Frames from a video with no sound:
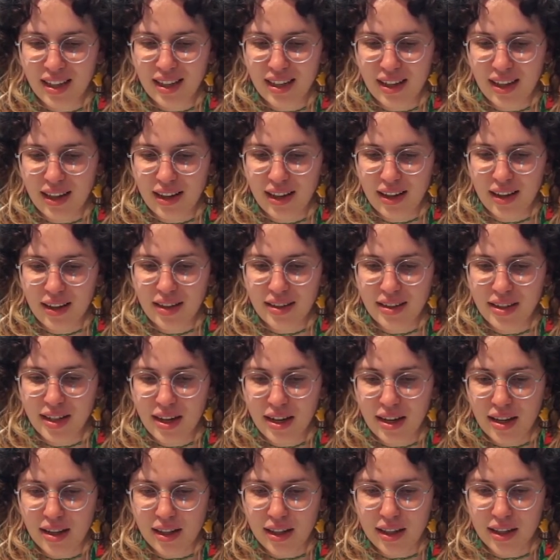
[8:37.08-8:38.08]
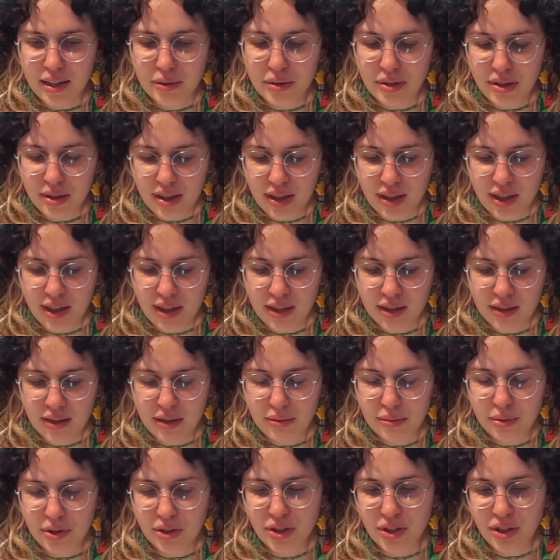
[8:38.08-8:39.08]
And yeah, like I was saying,
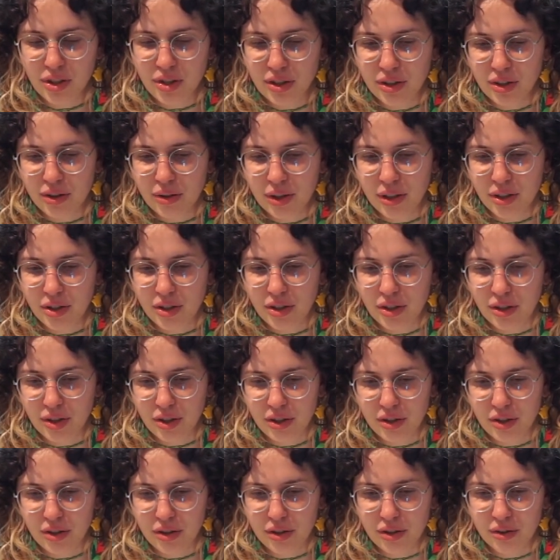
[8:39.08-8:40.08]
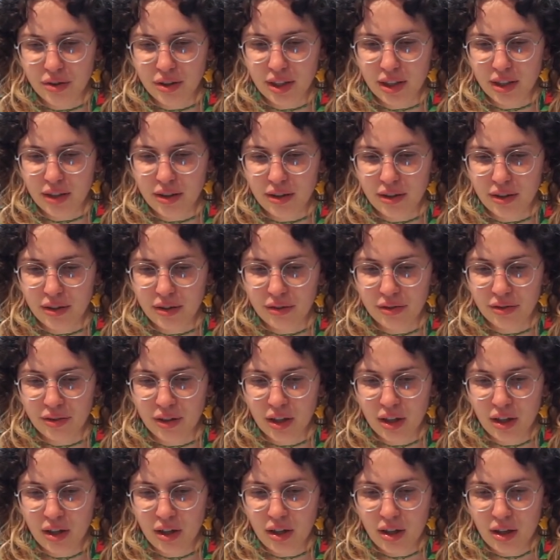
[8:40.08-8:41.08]
we're just going to kind of
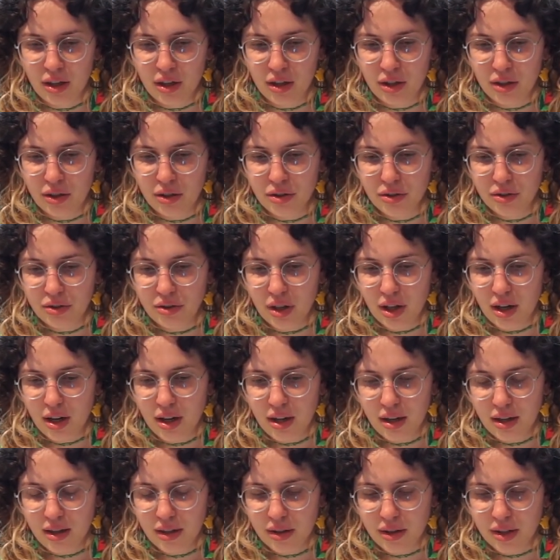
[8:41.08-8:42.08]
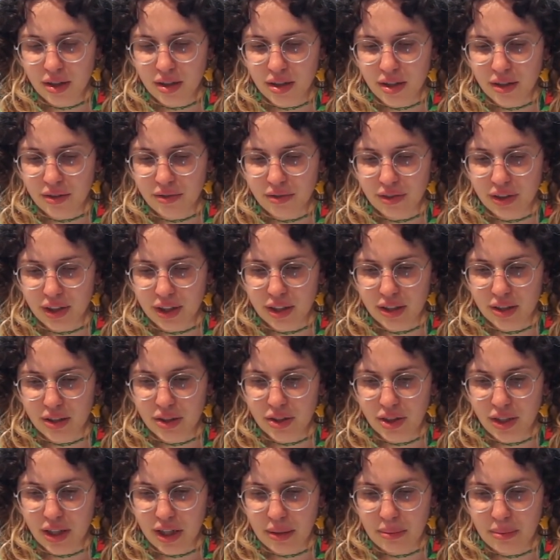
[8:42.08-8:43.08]
draw the different
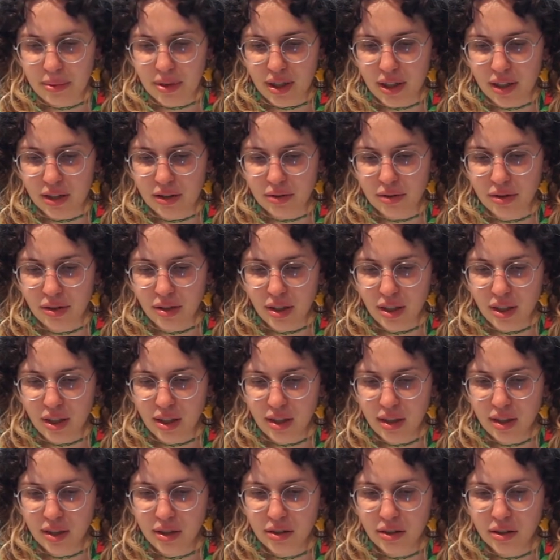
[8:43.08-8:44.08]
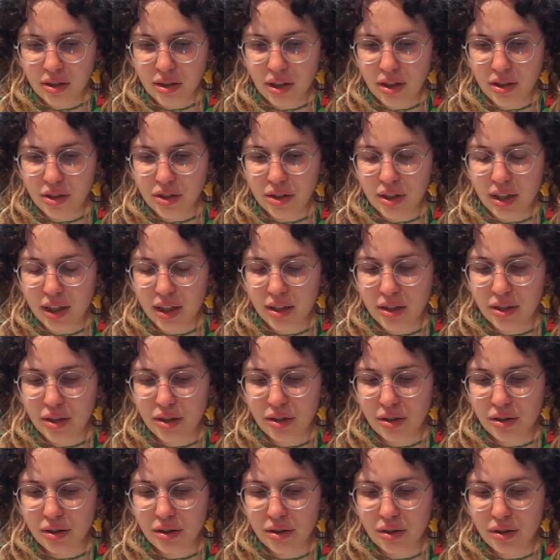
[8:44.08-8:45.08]
shapes that you see. You're not trying
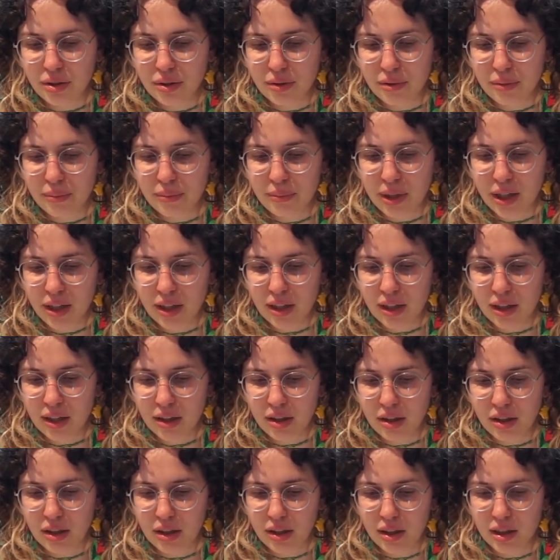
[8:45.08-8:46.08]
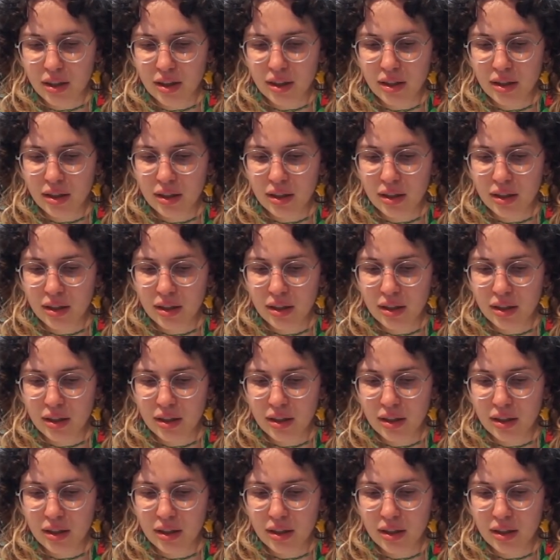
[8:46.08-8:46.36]
to make it look